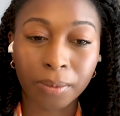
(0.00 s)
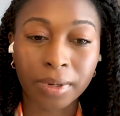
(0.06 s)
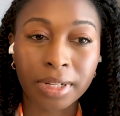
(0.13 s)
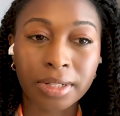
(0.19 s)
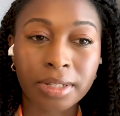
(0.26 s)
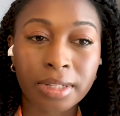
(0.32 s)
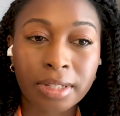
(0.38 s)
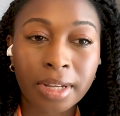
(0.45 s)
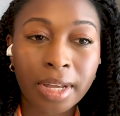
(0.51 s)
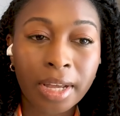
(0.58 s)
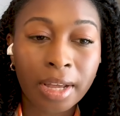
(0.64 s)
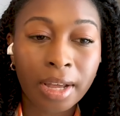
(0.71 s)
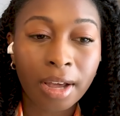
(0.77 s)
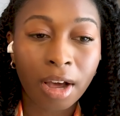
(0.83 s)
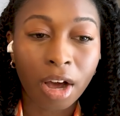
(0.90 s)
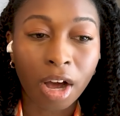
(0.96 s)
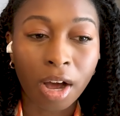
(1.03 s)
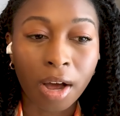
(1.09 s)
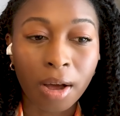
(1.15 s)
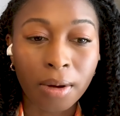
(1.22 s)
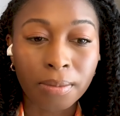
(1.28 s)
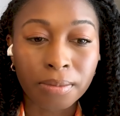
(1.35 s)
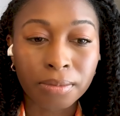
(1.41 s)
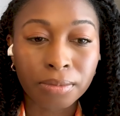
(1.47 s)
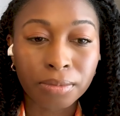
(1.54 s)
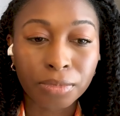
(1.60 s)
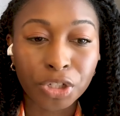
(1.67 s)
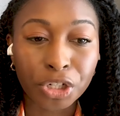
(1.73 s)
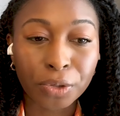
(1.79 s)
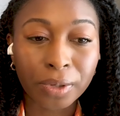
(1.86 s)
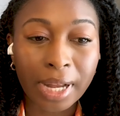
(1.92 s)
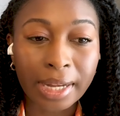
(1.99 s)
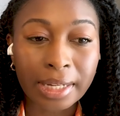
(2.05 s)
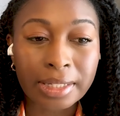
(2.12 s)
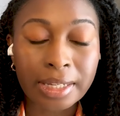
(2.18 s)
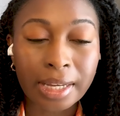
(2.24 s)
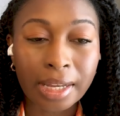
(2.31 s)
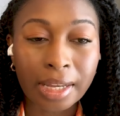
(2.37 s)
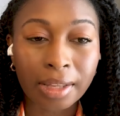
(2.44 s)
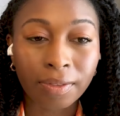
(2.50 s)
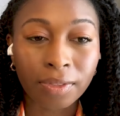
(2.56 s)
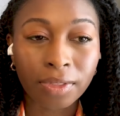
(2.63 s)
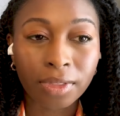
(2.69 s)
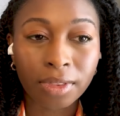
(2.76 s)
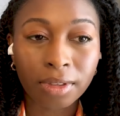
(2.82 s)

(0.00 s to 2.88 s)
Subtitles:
was June 19th.